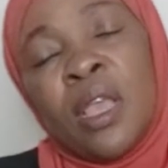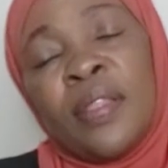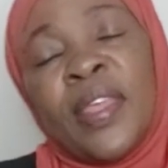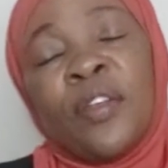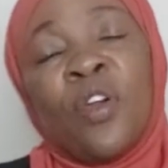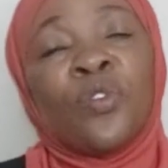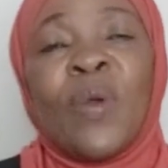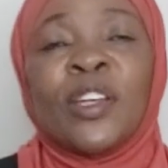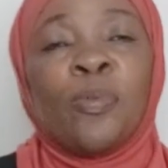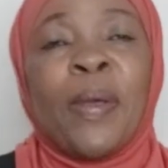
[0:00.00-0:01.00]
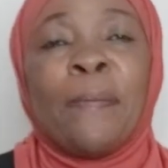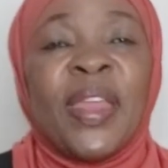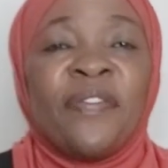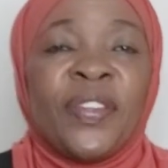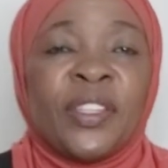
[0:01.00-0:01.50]
They don't want to pay
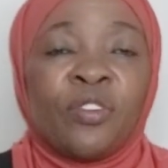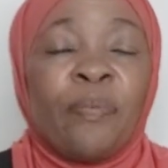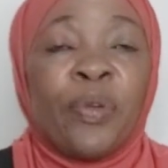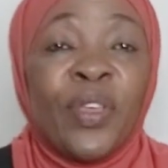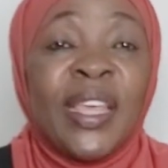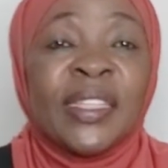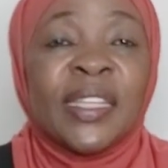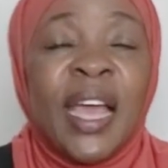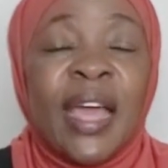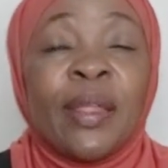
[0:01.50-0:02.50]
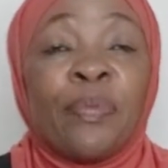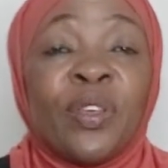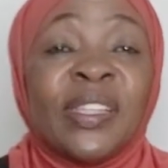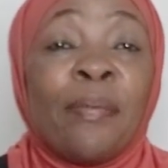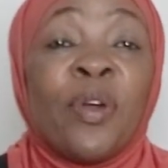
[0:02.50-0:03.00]
benefits to employees, and
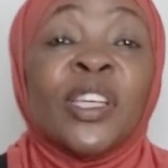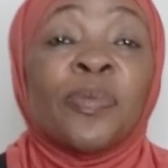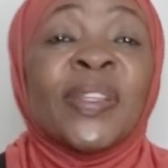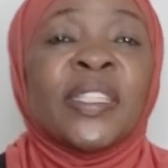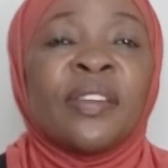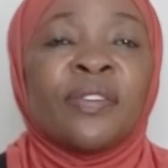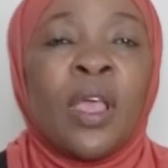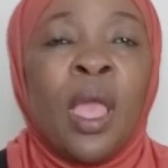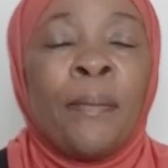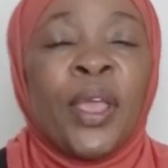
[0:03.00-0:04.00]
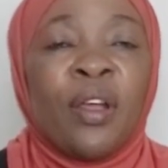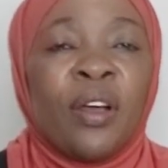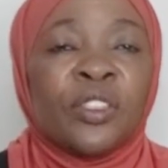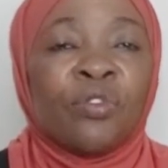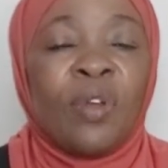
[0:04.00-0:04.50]
employees are more expensive
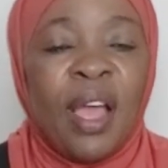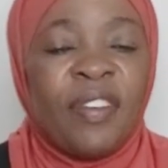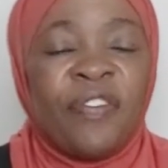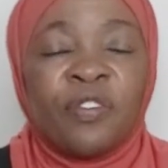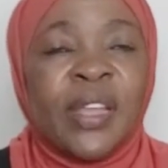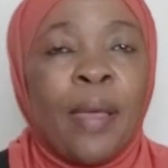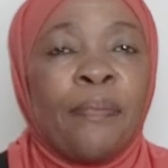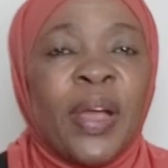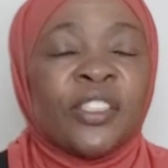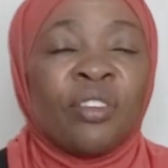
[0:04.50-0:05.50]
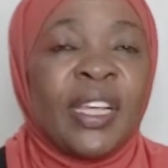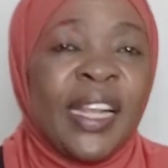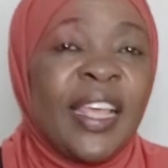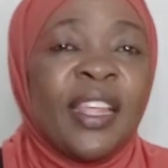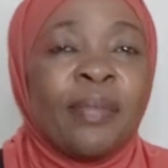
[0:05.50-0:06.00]
because you could have a full-time person
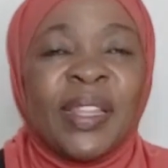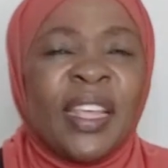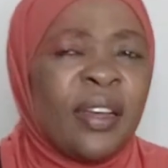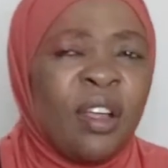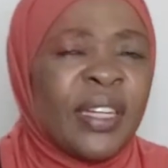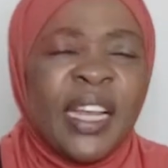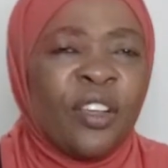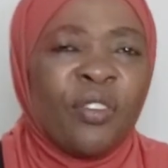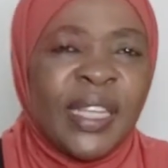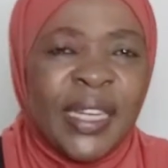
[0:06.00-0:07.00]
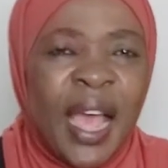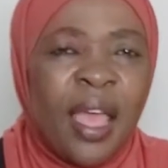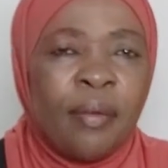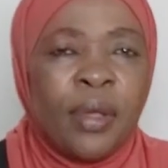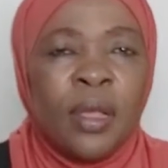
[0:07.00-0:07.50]
cleaning, but they're not cleaning all the
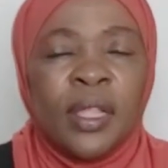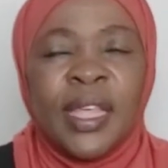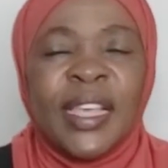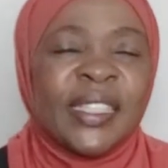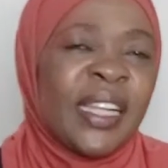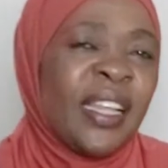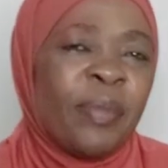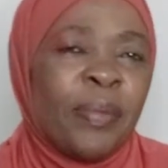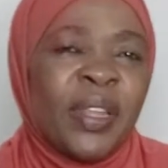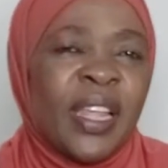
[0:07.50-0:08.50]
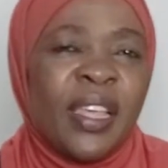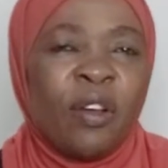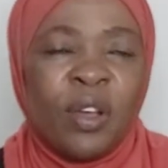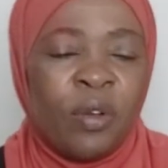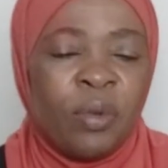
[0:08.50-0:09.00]
time. They just clean maybe in
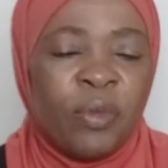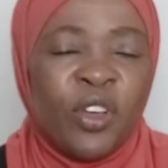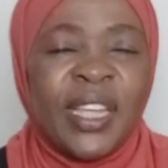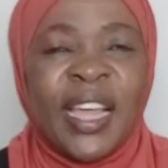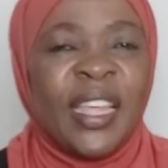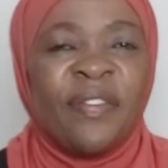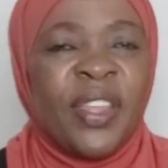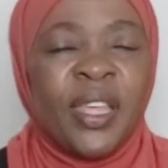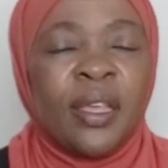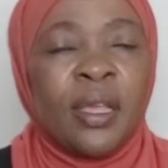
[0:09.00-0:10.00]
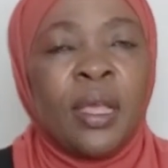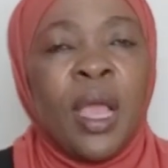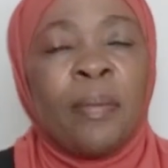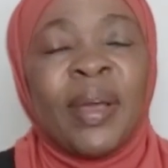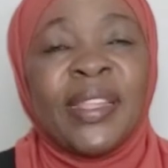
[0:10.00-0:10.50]
the morning and evening,
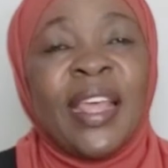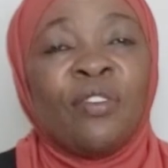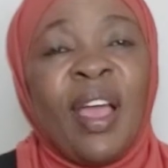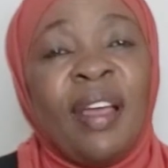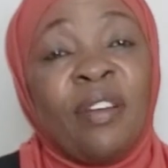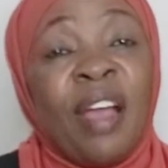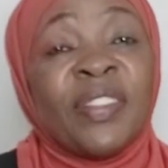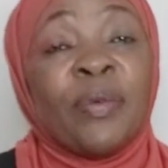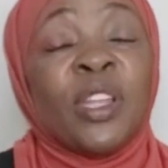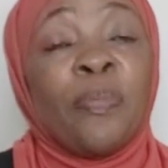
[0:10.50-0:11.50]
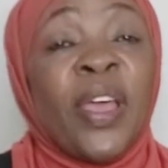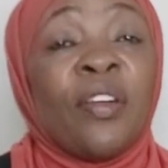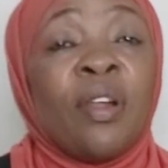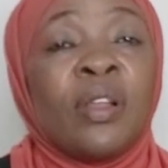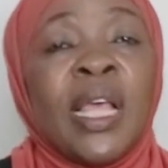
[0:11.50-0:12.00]
but then you have them on a
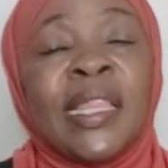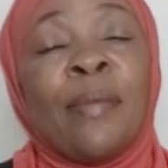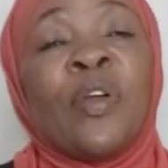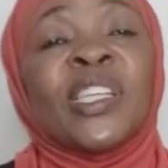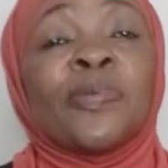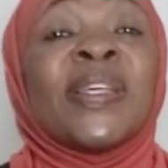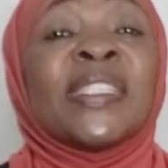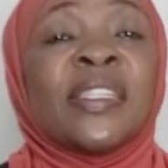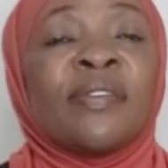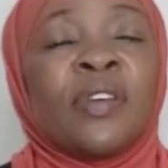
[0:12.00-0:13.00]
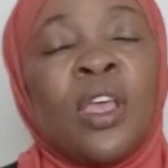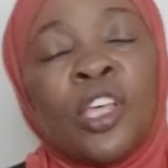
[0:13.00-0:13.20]
payroll. They're more expensive.